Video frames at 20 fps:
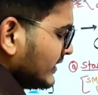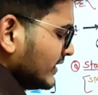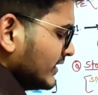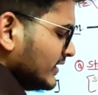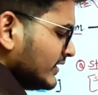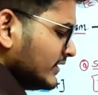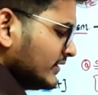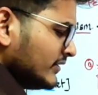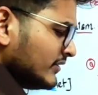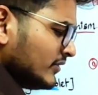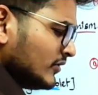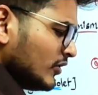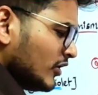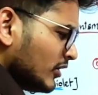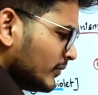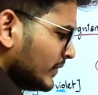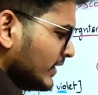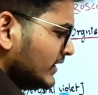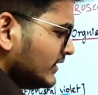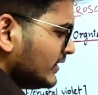in
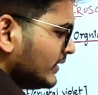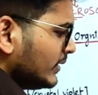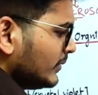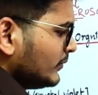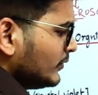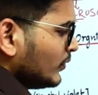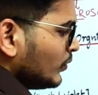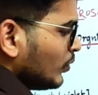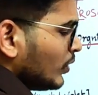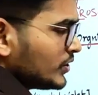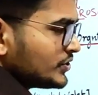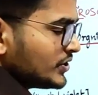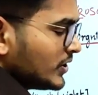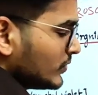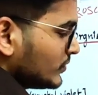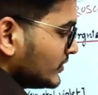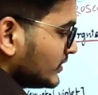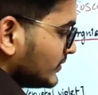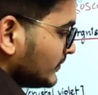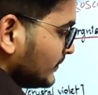normal term, wash
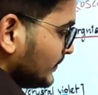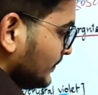out.